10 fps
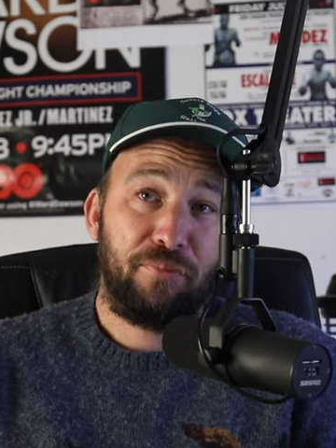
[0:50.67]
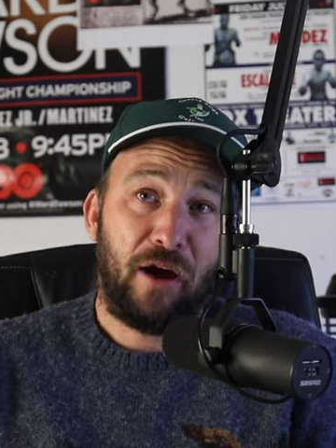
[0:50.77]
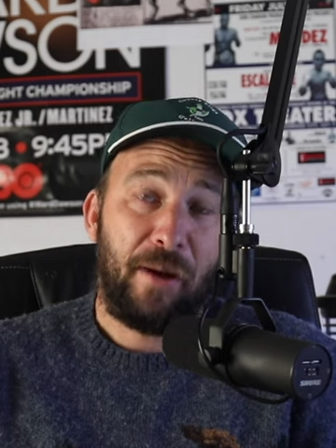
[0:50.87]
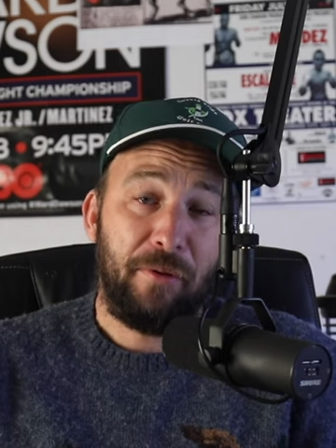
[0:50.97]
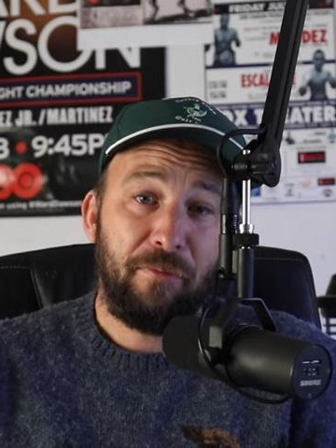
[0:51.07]

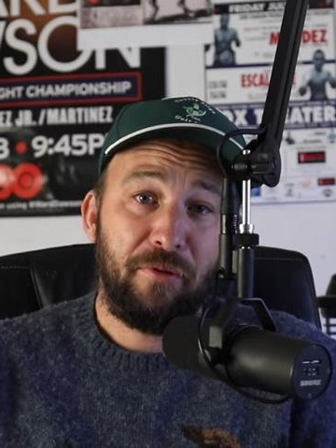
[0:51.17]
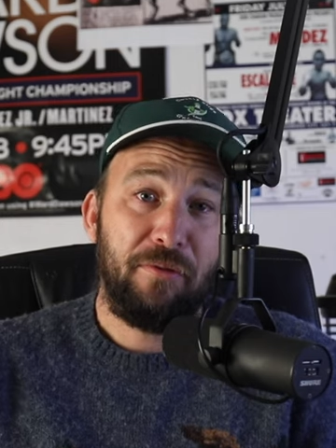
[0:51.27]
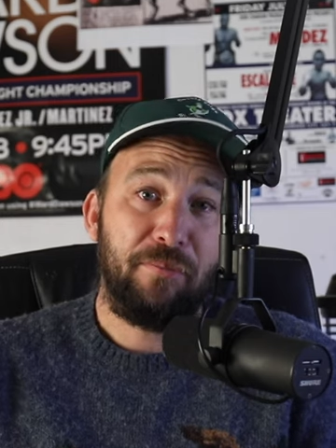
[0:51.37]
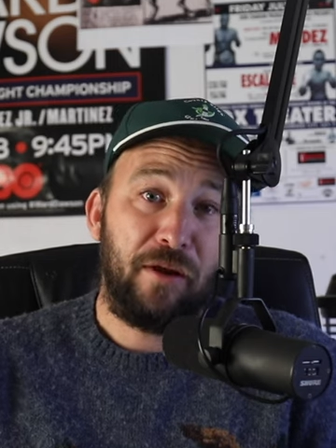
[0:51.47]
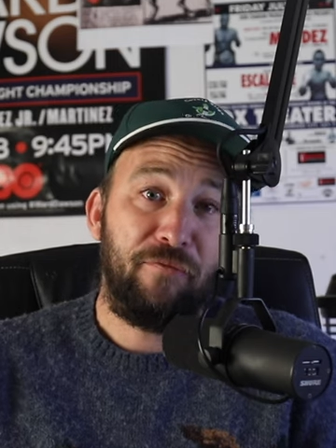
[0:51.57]
Probably,
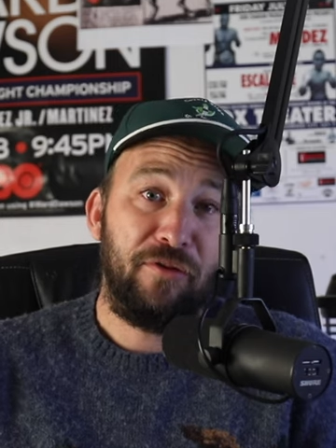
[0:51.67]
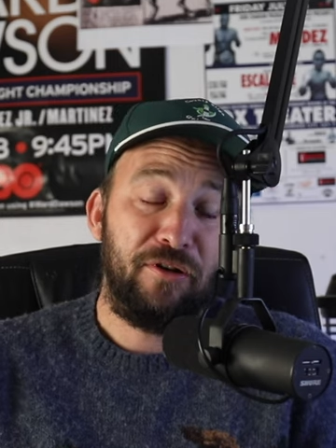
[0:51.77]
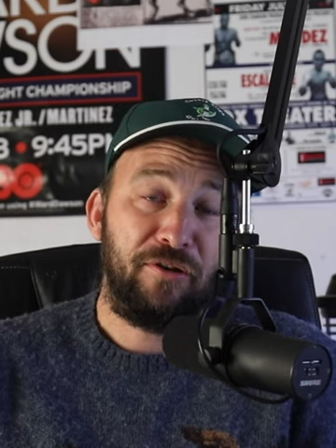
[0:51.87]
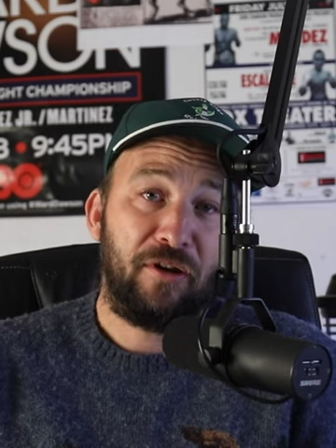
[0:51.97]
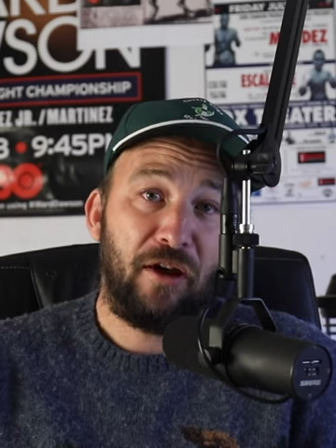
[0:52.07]
but if you
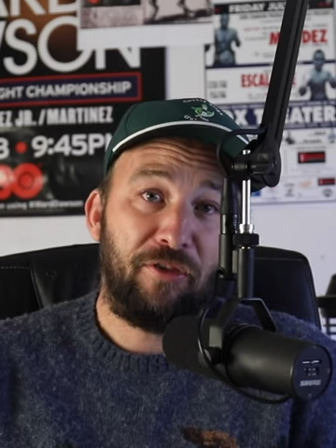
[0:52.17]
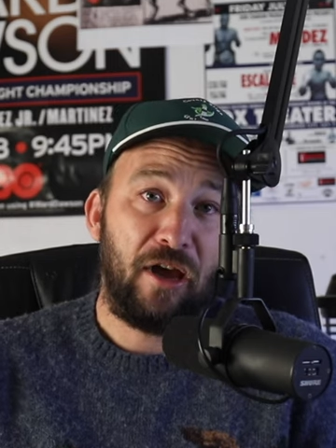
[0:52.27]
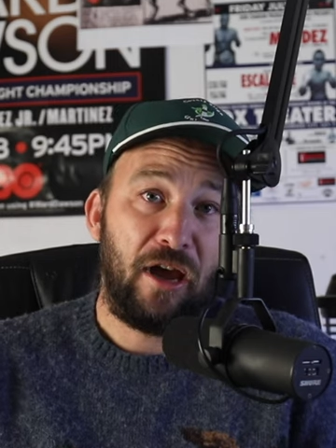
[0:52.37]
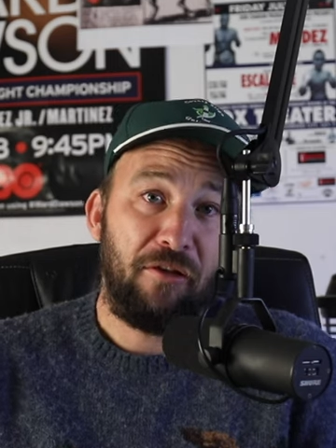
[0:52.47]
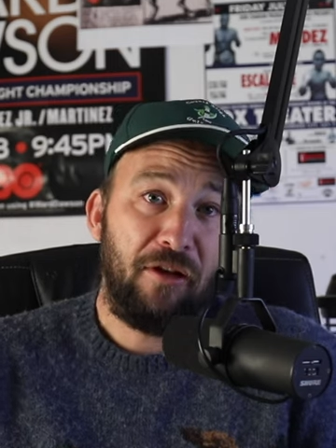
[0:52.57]
just caught the
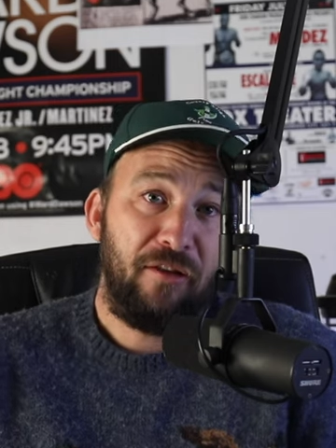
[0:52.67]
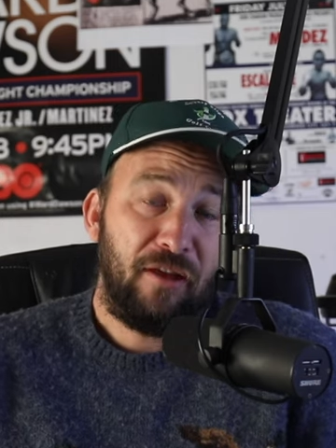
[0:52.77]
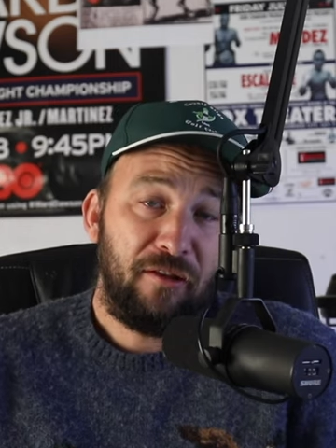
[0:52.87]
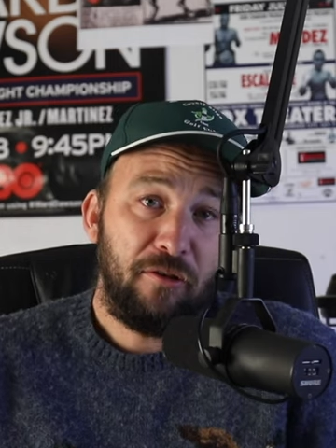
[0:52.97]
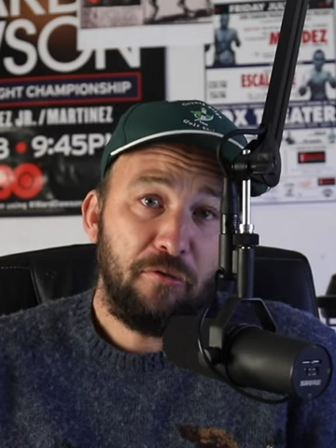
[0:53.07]
highlights,
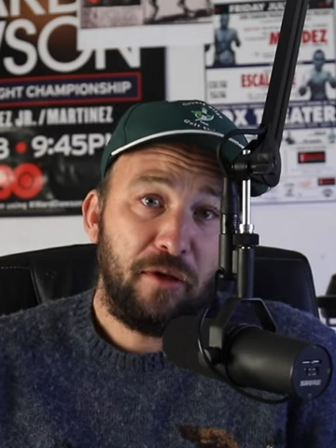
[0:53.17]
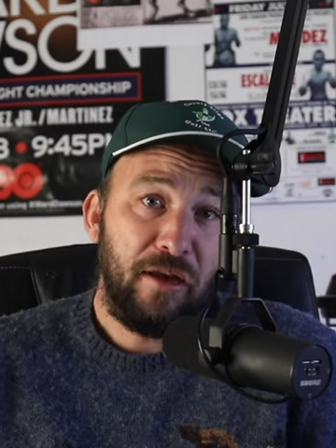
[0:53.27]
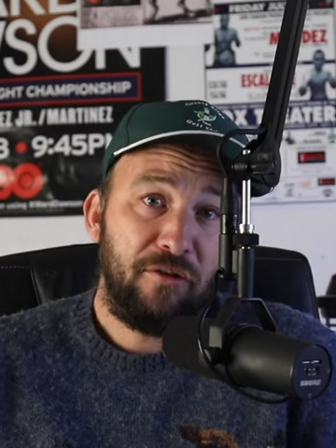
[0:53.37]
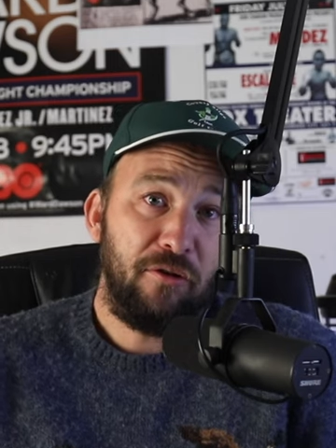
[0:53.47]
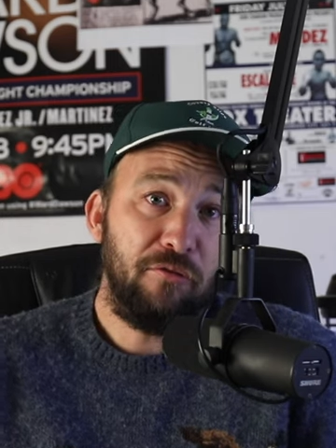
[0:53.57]
that's
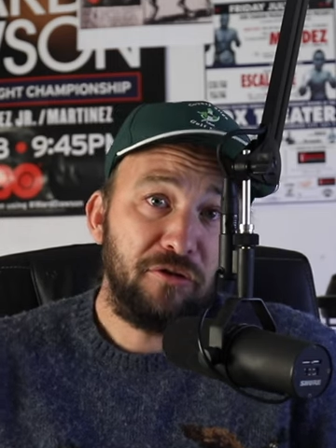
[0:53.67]
okay too.